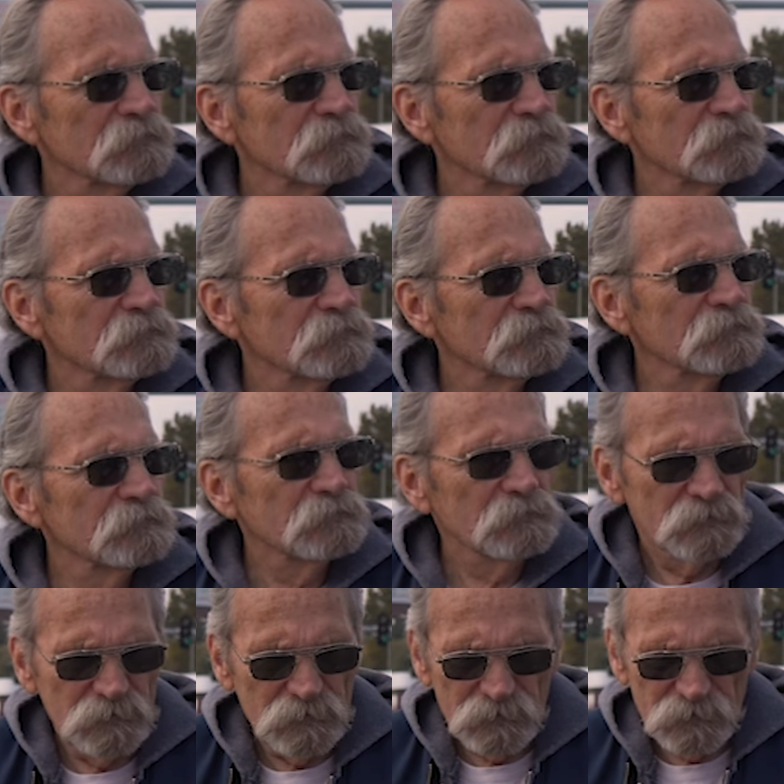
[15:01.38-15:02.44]

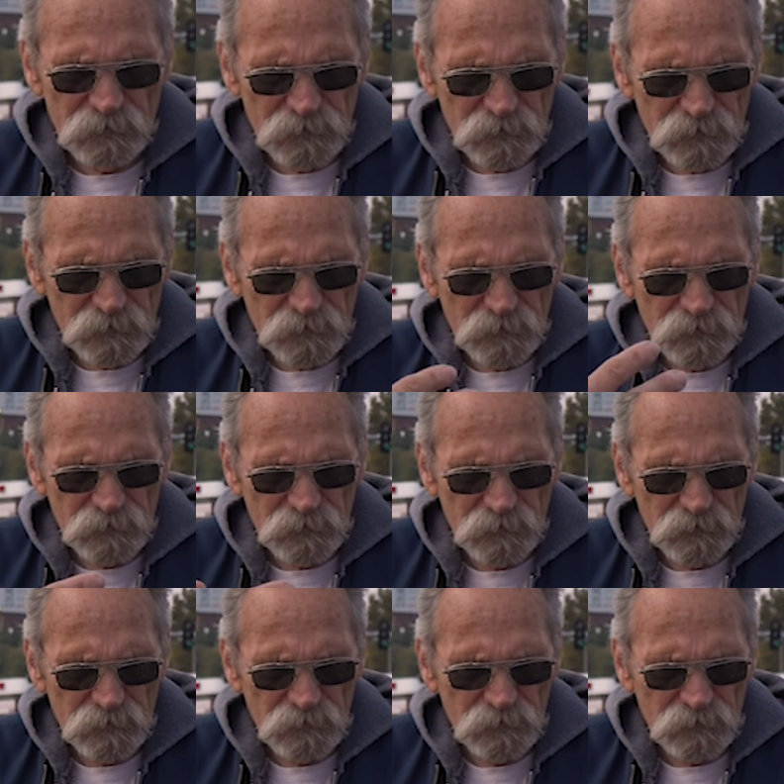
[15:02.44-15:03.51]

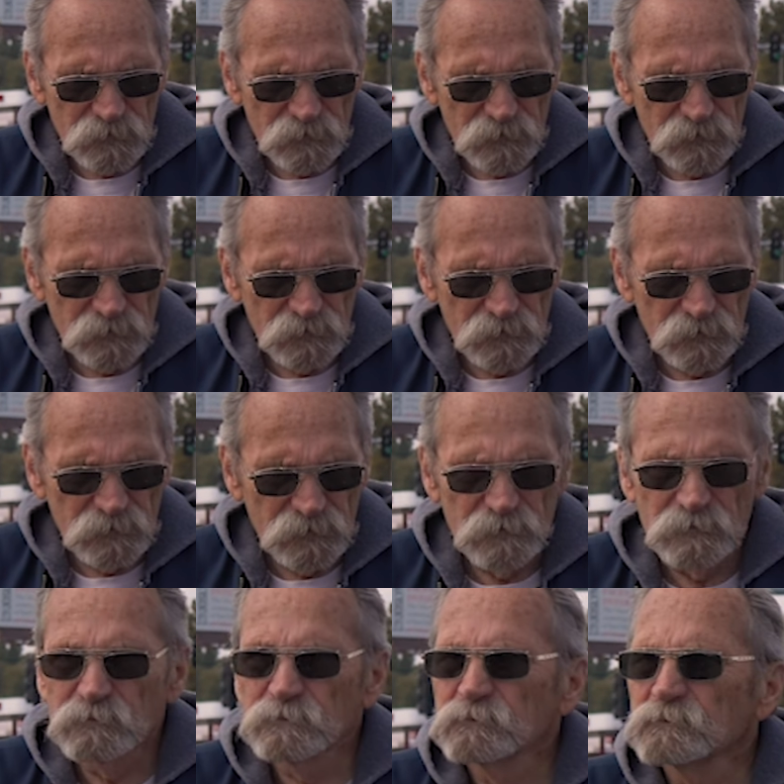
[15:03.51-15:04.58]

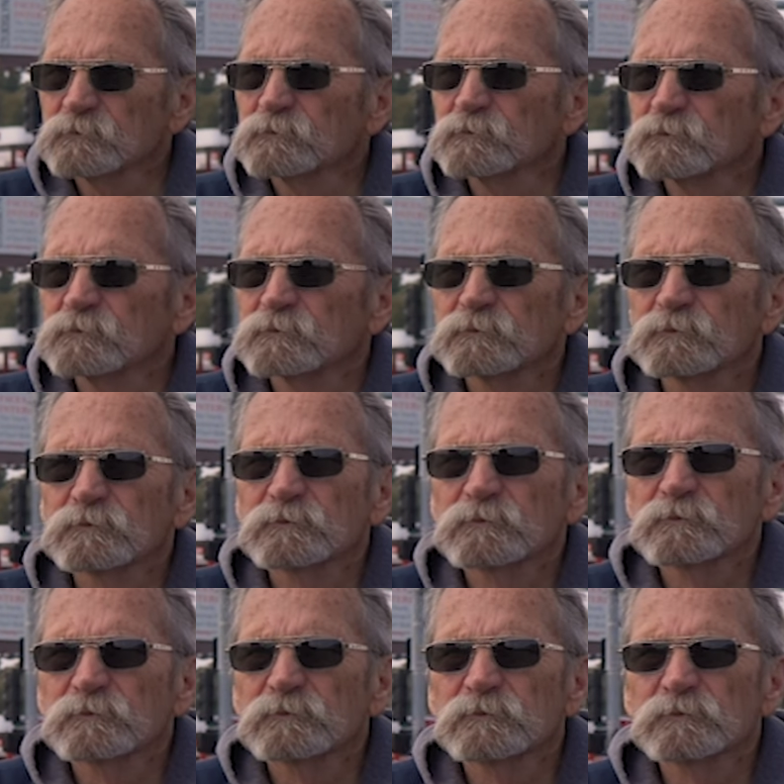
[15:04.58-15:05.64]

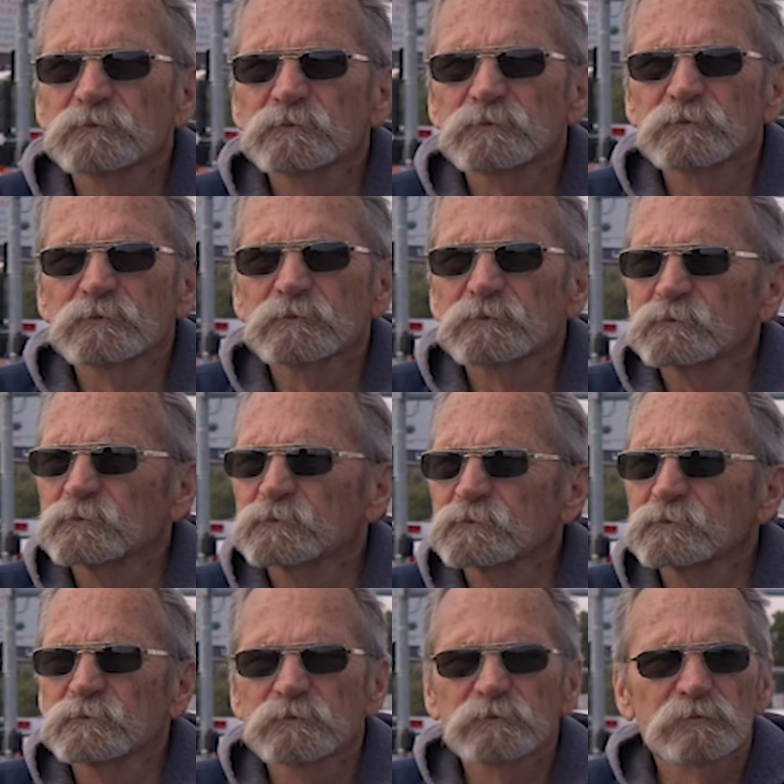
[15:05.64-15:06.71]

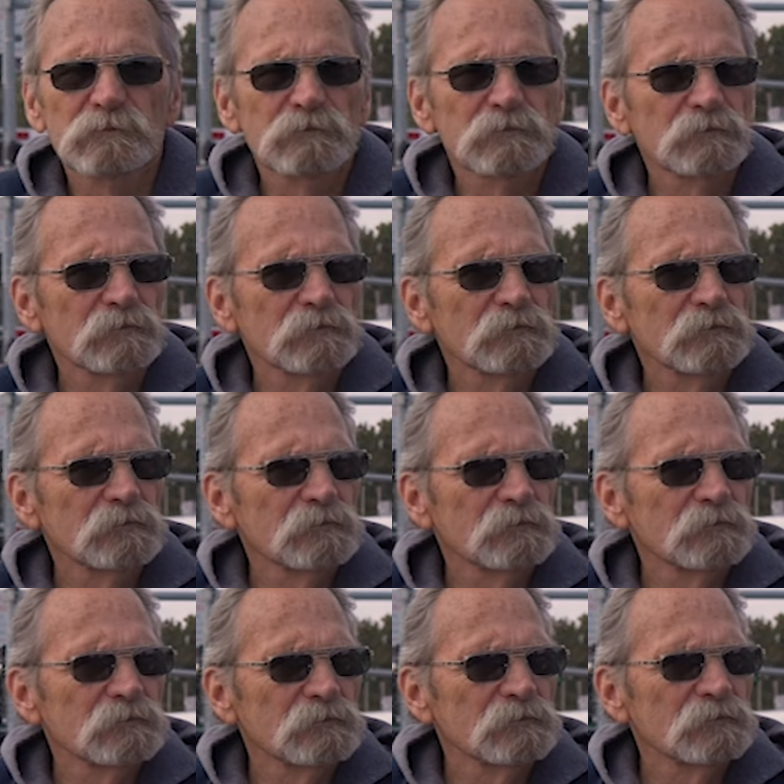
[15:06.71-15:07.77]

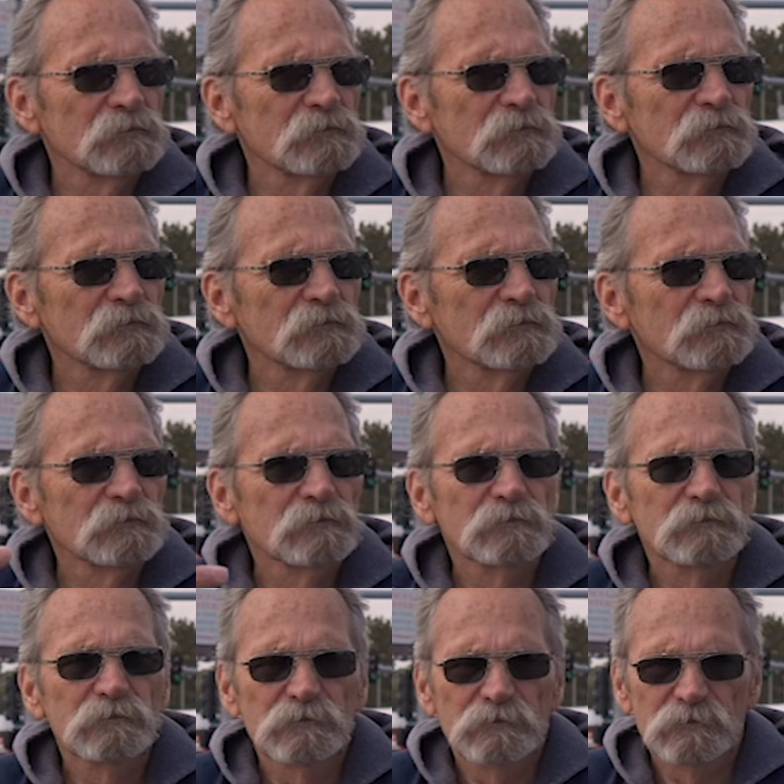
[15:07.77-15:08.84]

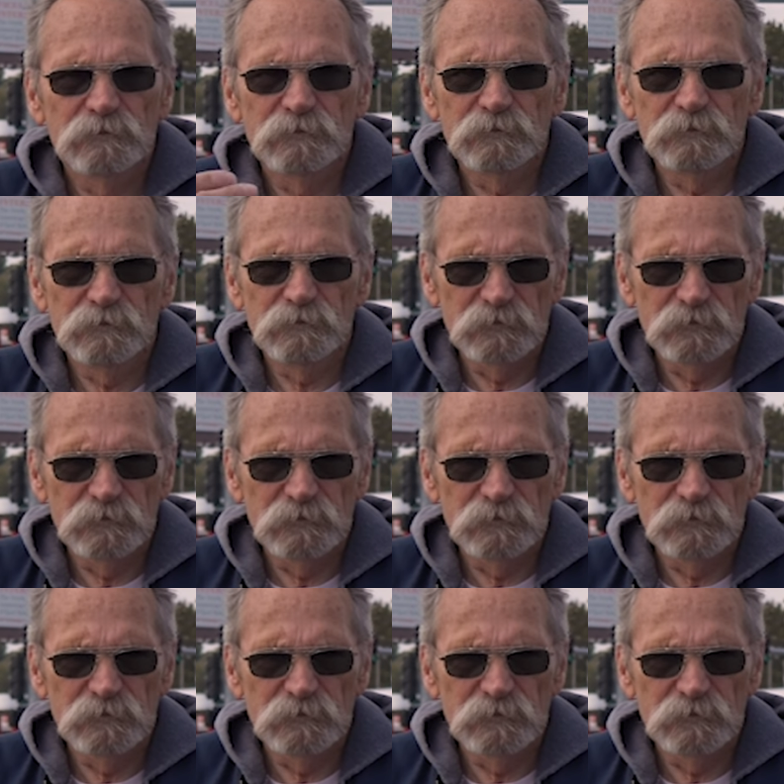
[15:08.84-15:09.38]
(not speaking)